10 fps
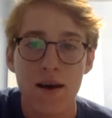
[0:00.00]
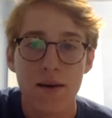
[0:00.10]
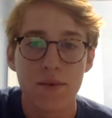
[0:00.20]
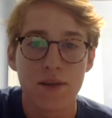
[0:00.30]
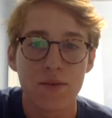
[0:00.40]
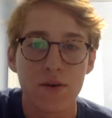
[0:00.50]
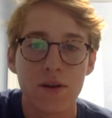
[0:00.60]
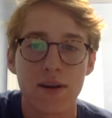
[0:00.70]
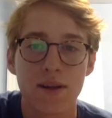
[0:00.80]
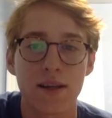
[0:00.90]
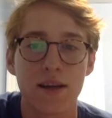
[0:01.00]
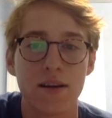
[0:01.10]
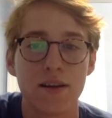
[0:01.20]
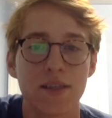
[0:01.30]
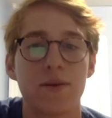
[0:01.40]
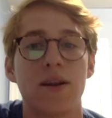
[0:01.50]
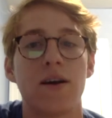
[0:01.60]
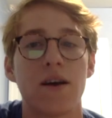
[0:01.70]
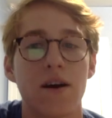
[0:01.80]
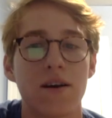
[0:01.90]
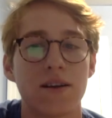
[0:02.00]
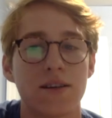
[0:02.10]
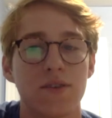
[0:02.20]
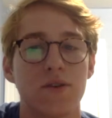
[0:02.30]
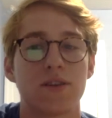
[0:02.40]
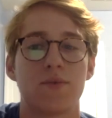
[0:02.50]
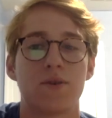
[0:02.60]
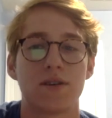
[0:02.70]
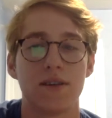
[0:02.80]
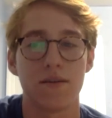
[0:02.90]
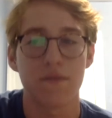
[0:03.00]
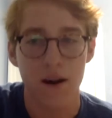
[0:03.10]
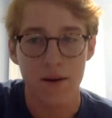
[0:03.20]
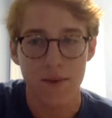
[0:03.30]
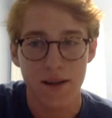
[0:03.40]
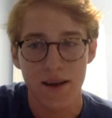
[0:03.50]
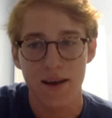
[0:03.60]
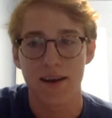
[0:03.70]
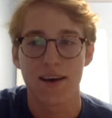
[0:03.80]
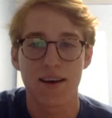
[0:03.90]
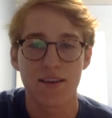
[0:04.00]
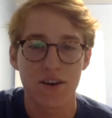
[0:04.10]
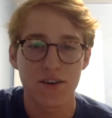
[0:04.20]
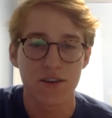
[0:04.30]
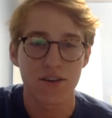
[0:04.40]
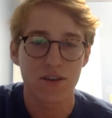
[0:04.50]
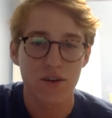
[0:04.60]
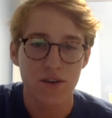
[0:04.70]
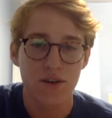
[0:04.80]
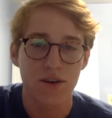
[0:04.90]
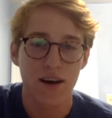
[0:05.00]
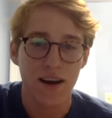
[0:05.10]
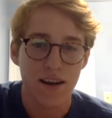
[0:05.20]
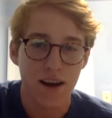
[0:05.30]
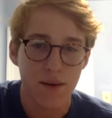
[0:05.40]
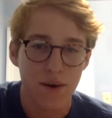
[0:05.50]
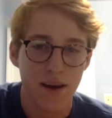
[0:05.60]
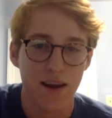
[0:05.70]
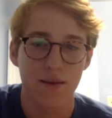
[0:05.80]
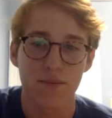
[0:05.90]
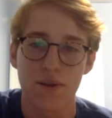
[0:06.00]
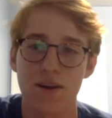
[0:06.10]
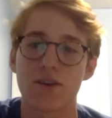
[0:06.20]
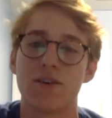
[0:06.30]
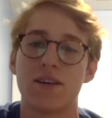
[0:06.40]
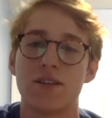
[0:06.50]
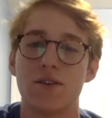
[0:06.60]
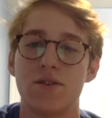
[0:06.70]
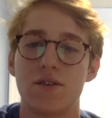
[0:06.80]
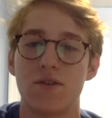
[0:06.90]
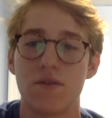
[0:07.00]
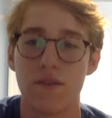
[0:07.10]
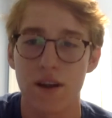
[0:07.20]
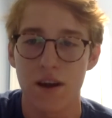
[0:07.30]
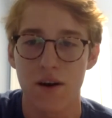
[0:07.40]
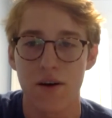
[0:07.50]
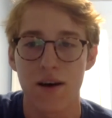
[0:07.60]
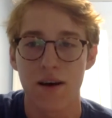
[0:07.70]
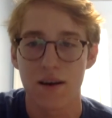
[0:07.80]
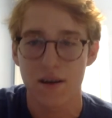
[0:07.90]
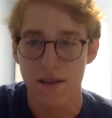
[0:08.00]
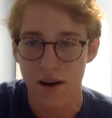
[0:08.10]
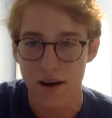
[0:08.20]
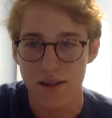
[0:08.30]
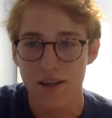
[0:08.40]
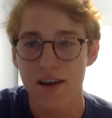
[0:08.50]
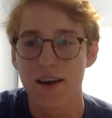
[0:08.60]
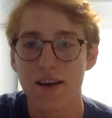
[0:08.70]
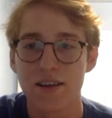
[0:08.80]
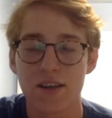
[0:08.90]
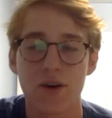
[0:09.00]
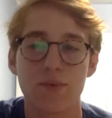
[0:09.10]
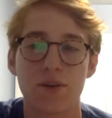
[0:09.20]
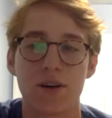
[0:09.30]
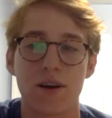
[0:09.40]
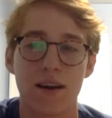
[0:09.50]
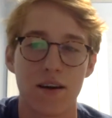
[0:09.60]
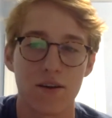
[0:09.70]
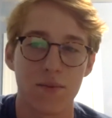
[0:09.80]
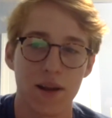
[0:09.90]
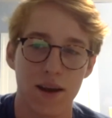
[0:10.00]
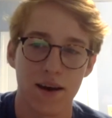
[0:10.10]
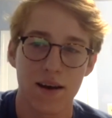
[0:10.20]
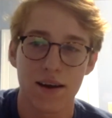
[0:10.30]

Ms. Mueller is an interdisciplinary artist who explores the environment and larger social, economic, and political issues through video, collage, sculpture, and other media.